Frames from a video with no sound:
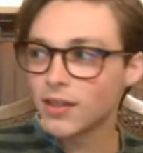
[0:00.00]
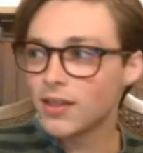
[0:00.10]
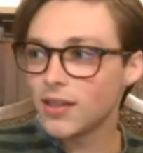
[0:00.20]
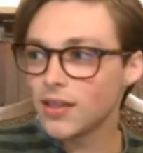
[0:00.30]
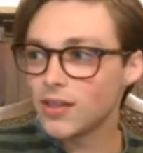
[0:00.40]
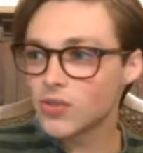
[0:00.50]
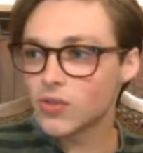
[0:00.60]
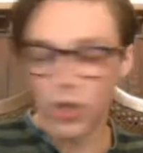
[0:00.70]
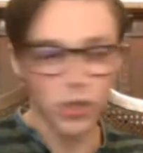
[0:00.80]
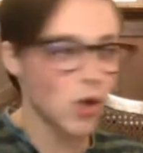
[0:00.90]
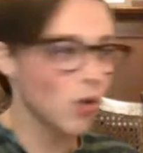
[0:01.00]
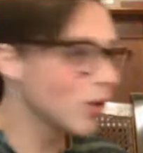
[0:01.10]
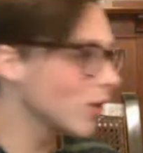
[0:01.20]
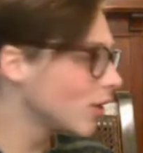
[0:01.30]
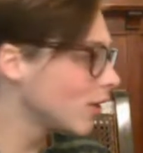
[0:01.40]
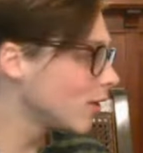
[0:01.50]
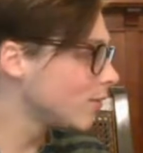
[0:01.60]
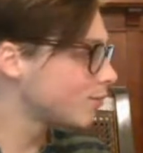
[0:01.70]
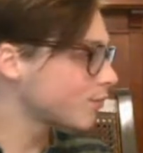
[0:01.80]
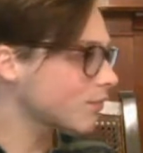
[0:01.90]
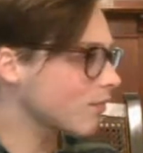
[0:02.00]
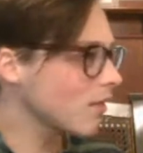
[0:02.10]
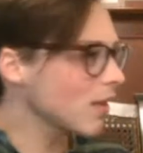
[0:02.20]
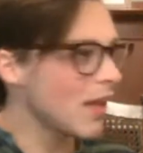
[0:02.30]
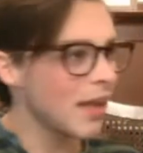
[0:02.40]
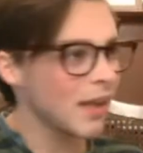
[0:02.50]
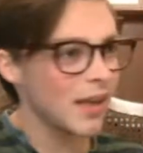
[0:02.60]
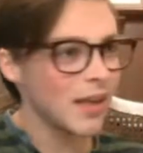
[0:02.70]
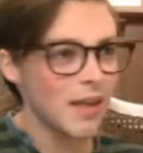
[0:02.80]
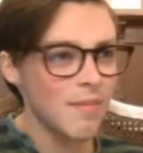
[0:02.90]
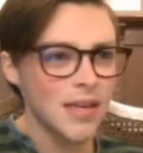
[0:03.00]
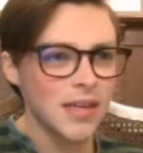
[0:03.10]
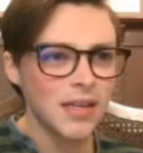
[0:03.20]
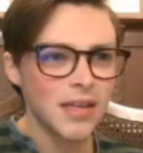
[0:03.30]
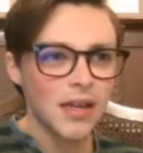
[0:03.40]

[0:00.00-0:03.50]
He's a loner, and I mean,